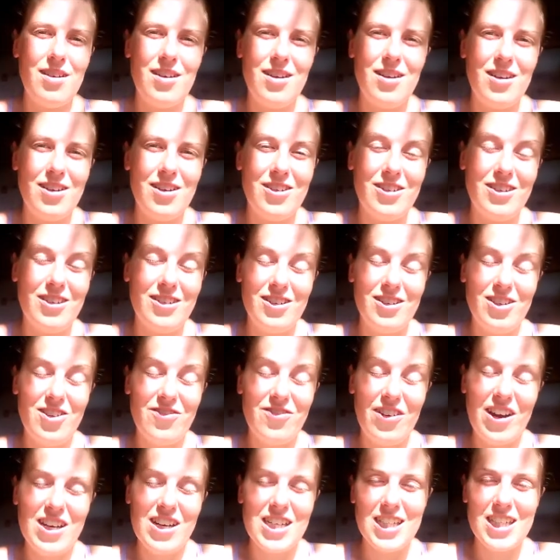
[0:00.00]
are
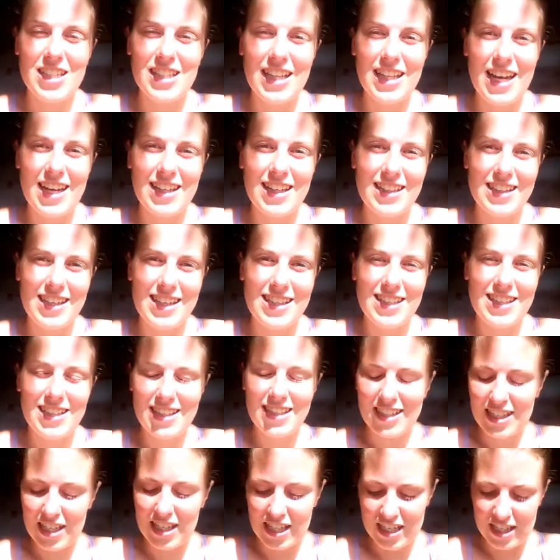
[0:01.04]
very unlikely
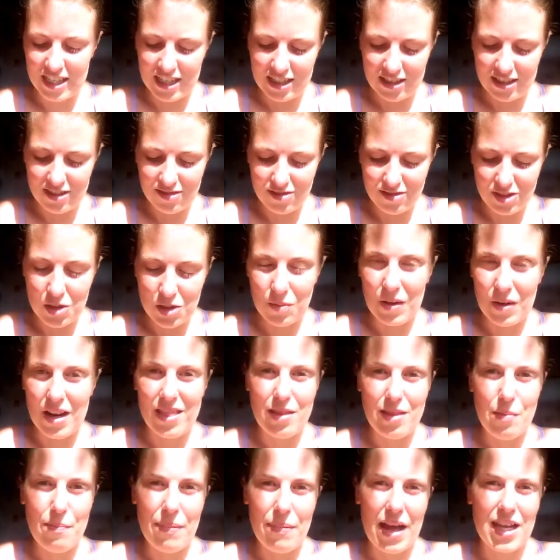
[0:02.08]
going to do
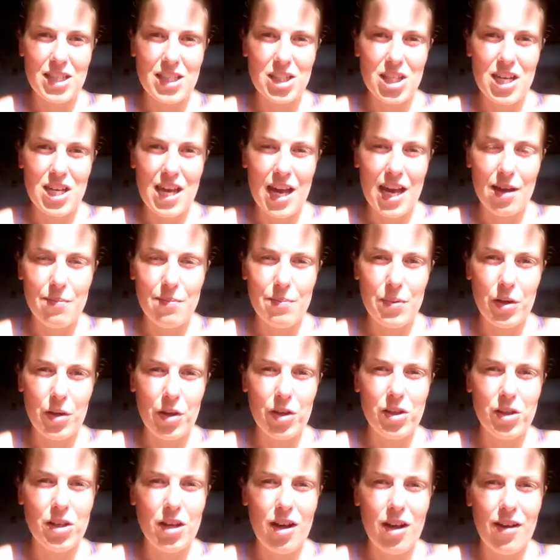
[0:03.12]
anything bad to you, but
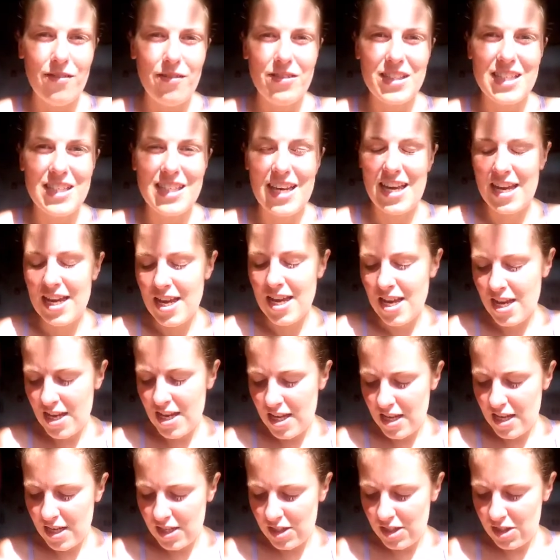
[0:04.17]
obviously
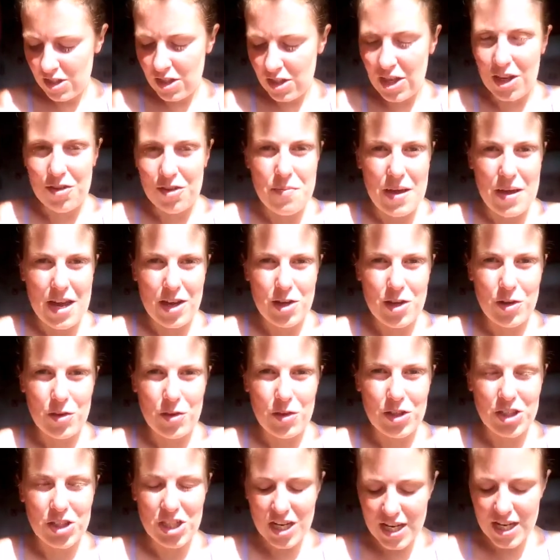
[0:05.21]
you've got to remain
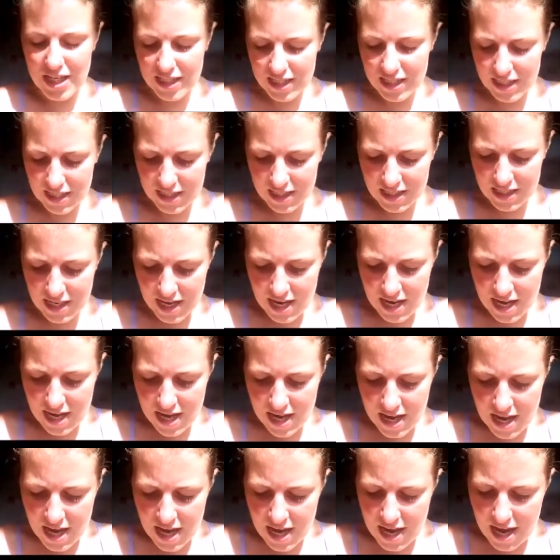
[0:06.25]
cautious.
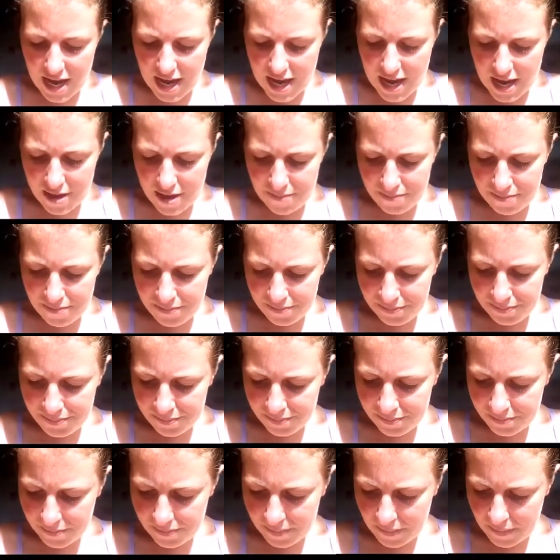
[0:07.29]

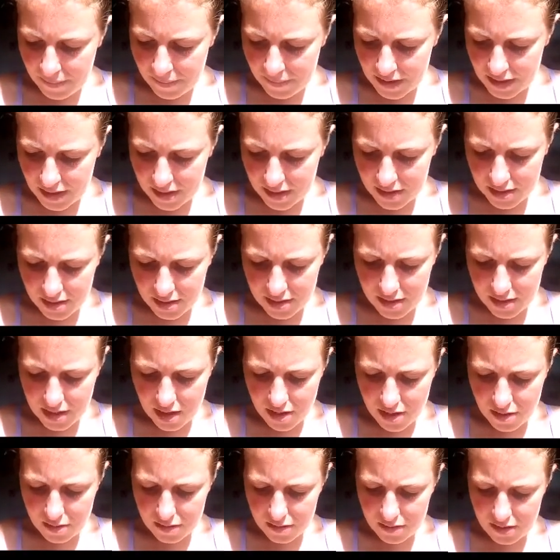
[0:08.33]

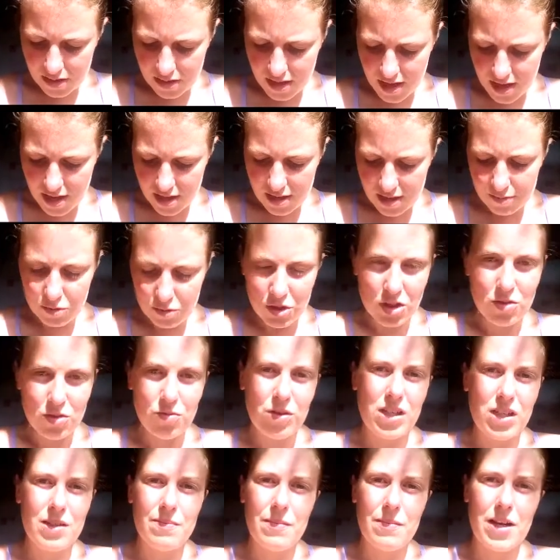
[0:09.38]
So yeah, I'm just
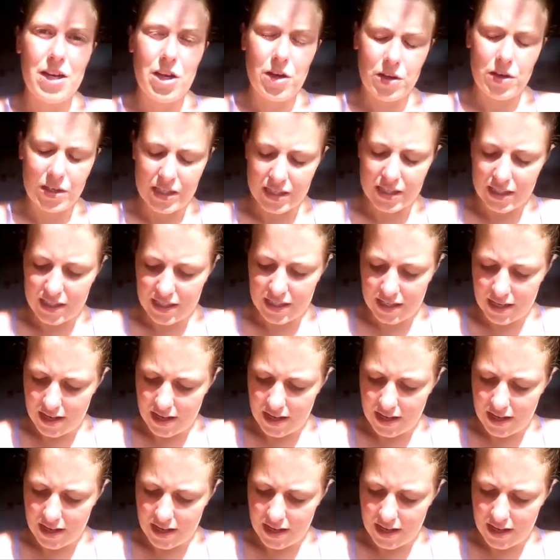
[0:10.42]
reading my notes.